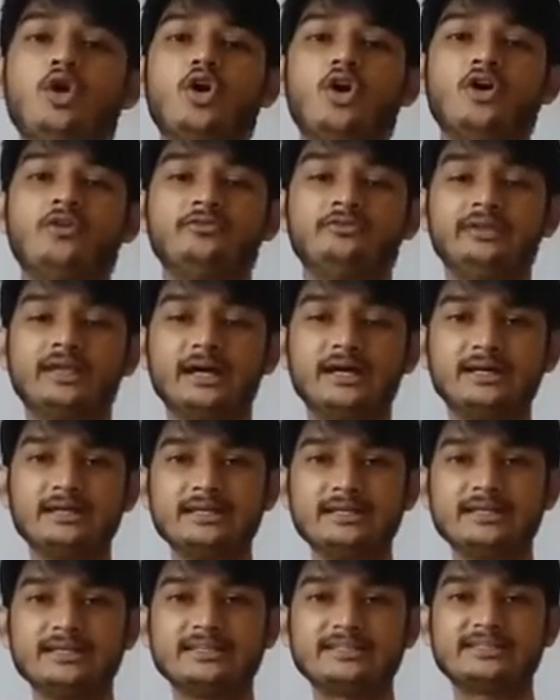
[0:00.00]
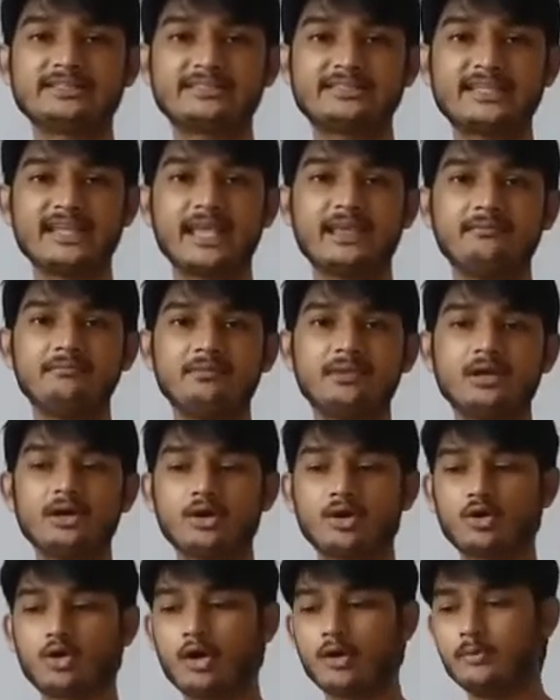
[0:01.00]
of the same
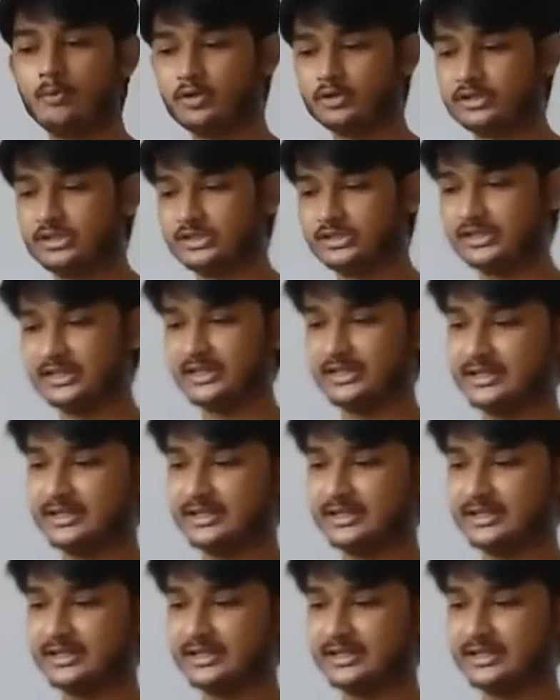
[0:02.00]
commodity.